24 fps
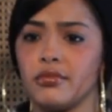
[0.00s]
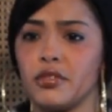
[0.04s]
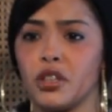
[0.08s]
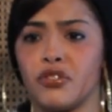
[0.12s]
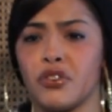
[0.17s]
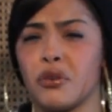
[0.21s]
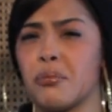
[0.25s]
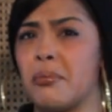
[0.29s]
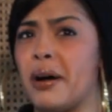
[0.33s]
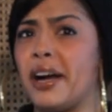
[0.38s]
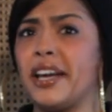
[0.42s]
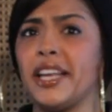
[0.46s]

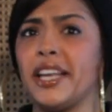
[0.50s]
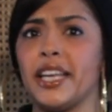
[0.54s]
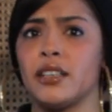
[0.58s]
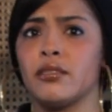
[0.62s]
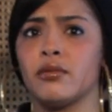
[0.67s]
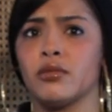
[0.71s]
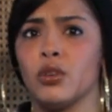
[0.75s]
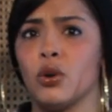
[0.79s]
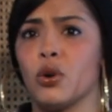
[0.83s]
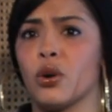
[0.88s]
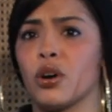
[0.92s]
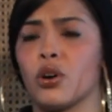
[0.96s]
for money
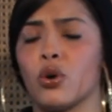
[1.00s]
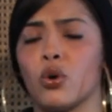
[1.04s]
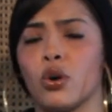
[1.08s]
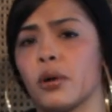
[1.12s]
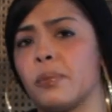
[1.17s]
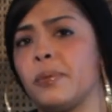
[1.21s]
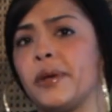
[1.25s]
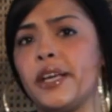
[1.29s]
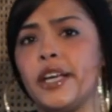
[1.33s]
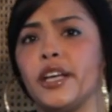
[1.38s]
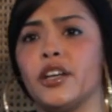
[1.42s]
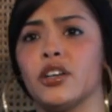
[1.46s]

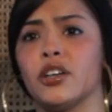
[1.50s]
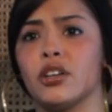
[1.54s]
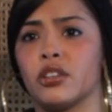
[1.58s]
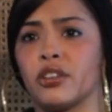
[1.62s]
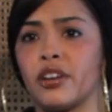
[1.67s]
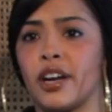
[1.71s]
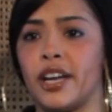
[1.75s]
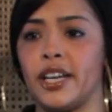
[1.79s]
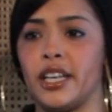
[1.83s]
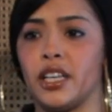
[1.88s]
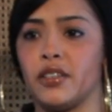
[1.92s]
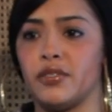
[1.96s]
or appeal
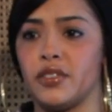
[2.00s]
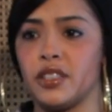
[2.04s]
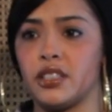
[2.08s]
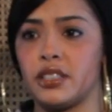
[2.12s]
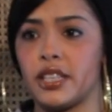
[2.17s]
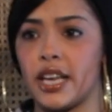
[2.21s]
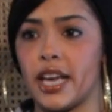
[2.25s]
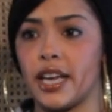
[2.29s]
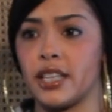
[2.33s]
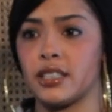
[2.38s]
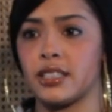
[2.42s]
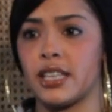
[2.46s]
or any of these
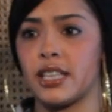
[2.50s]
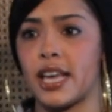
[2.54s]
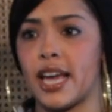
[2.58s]
things.